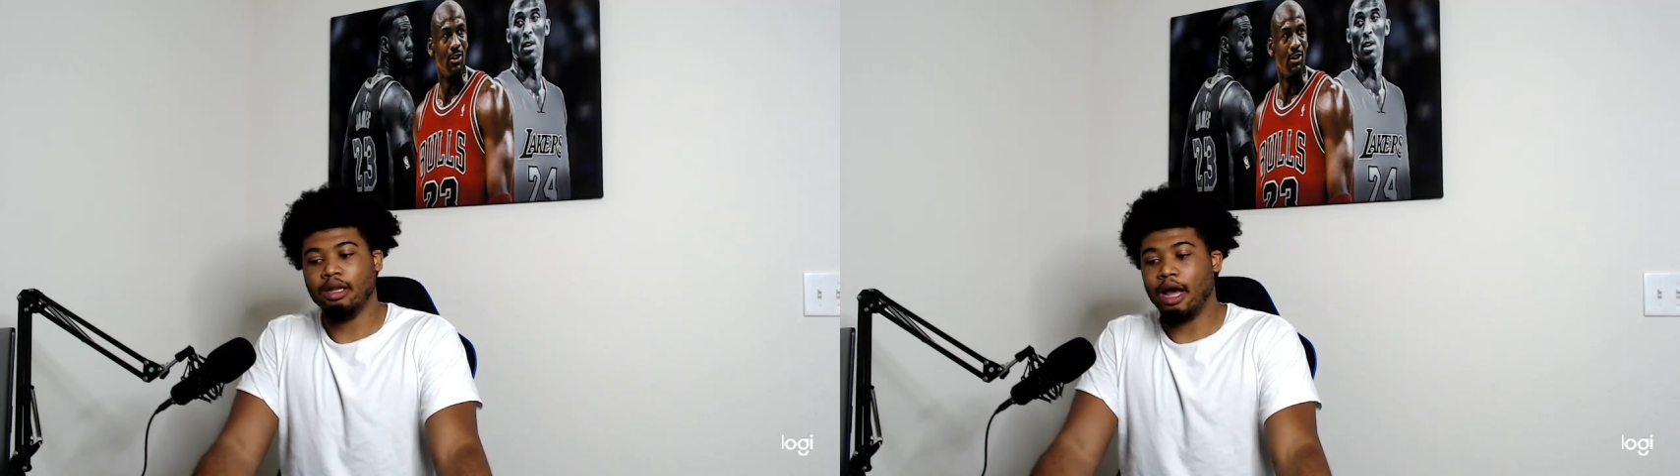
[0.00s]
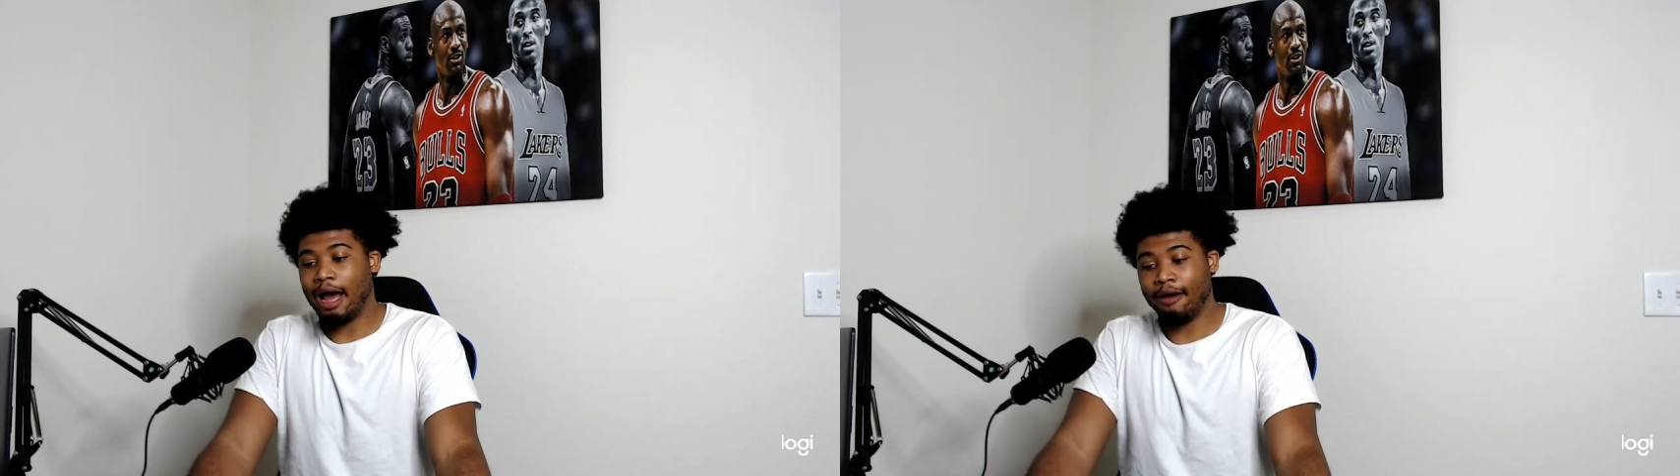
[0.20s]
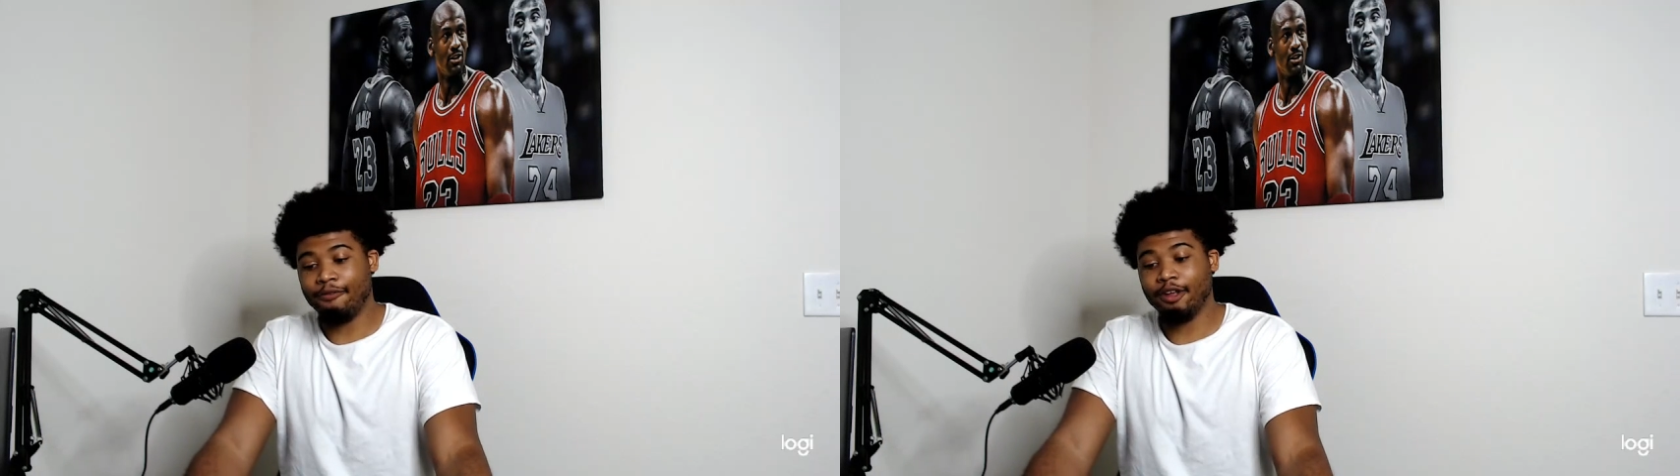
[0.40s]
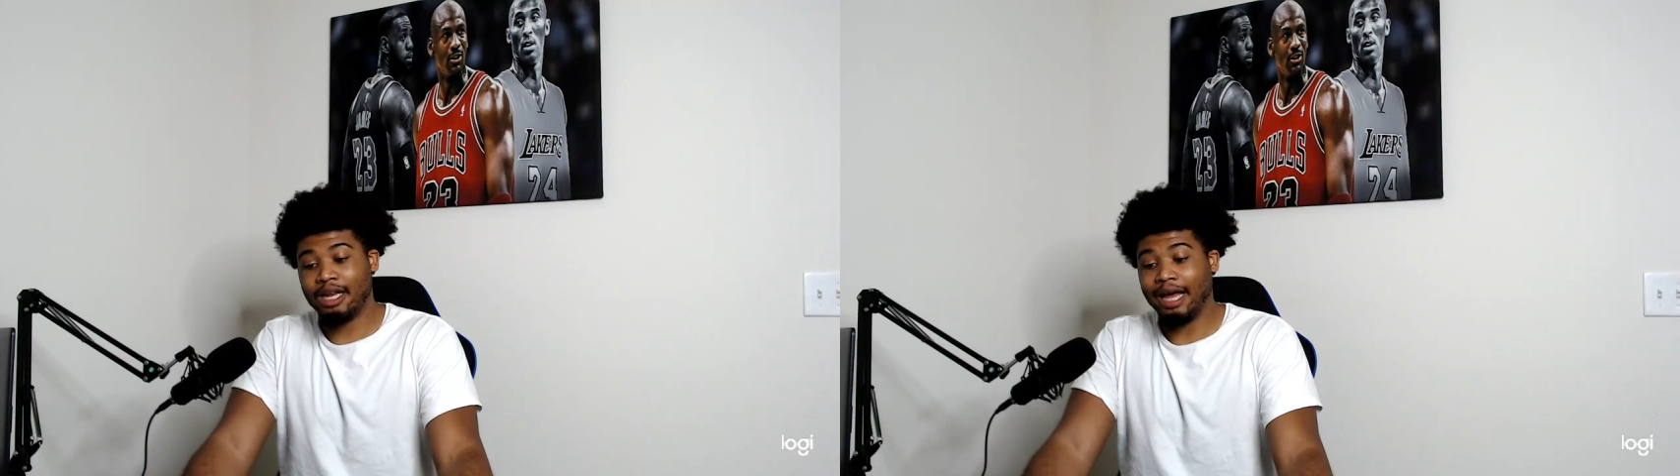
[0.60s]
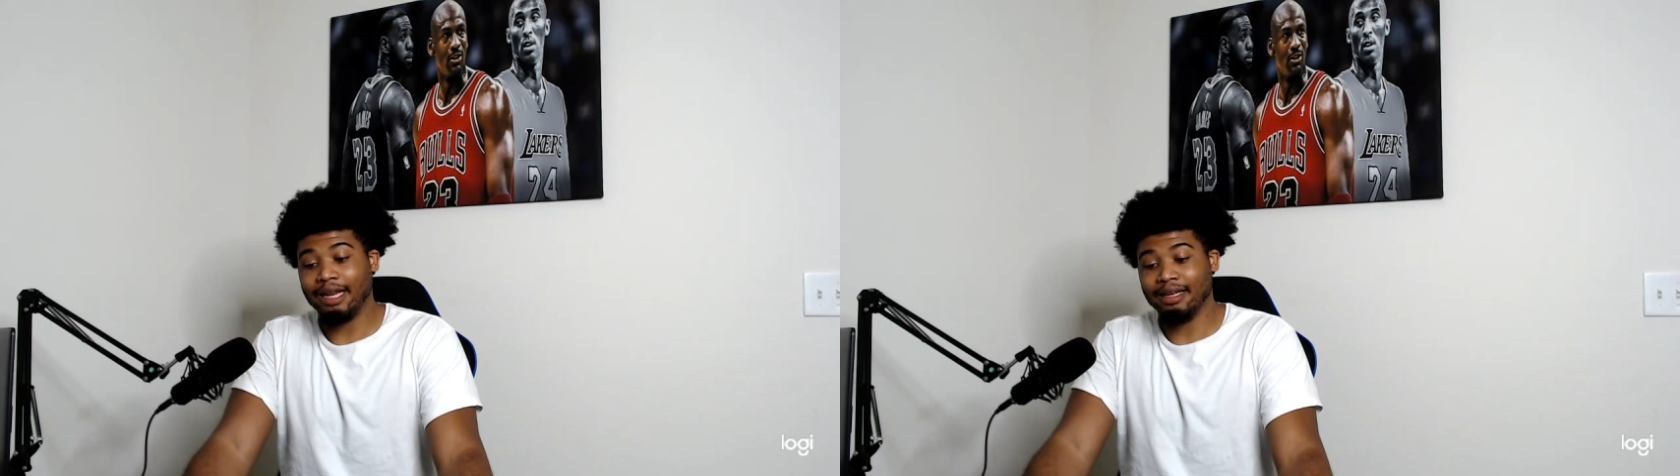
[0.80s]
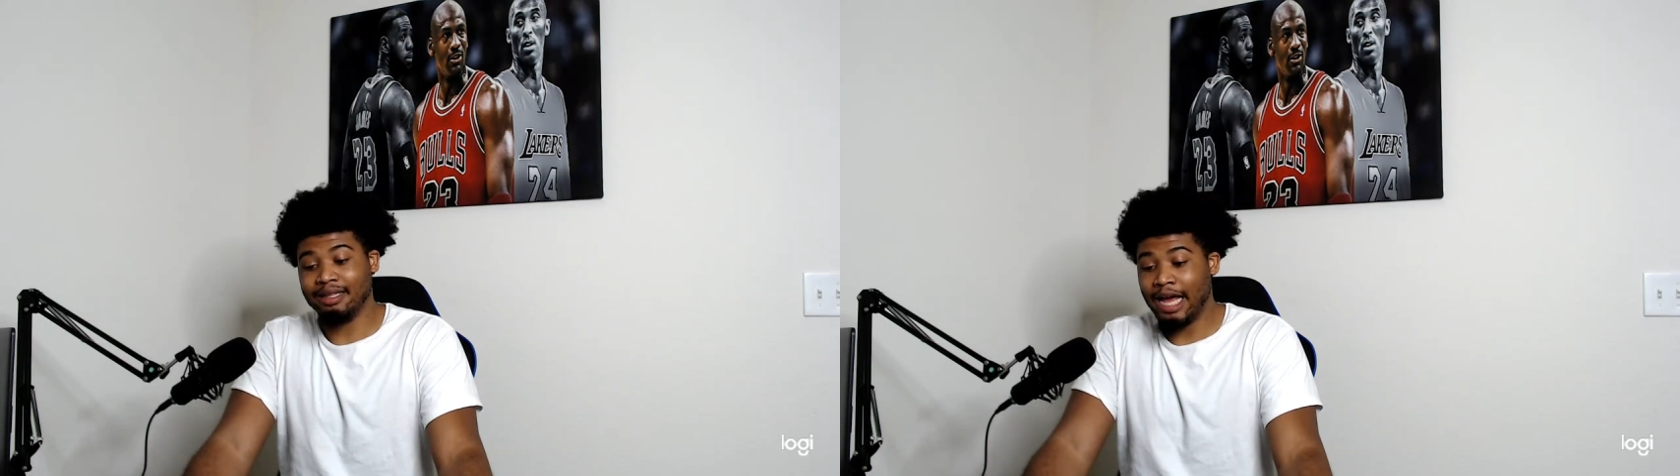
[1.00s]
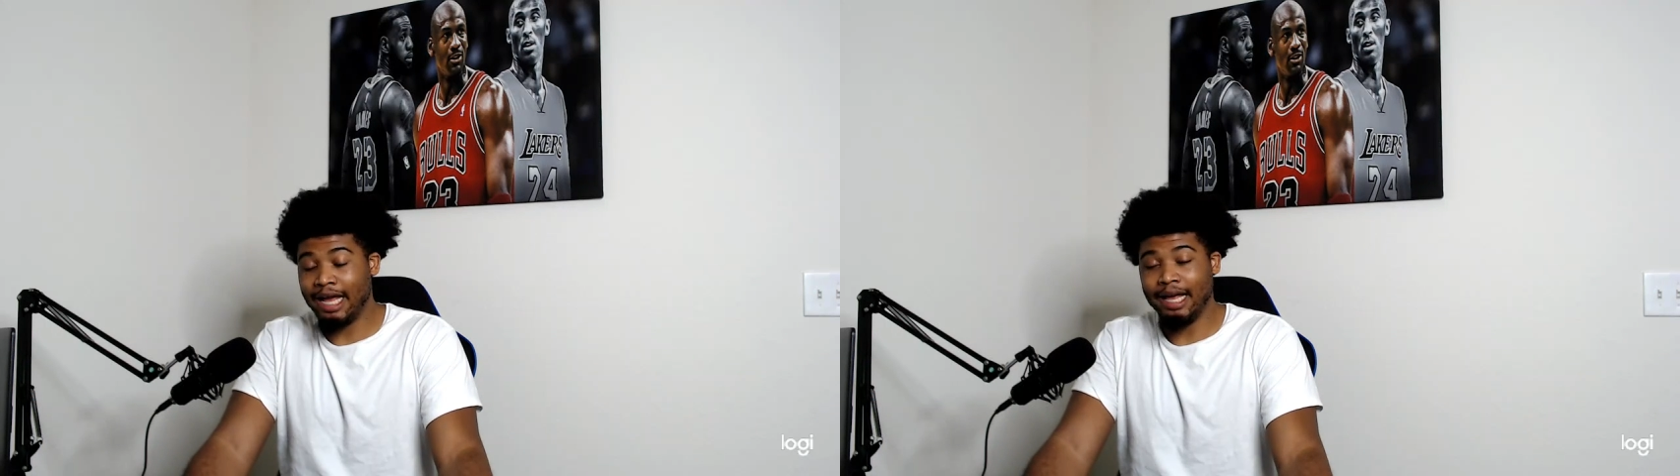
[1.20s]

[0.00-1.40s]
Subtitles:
I feel like that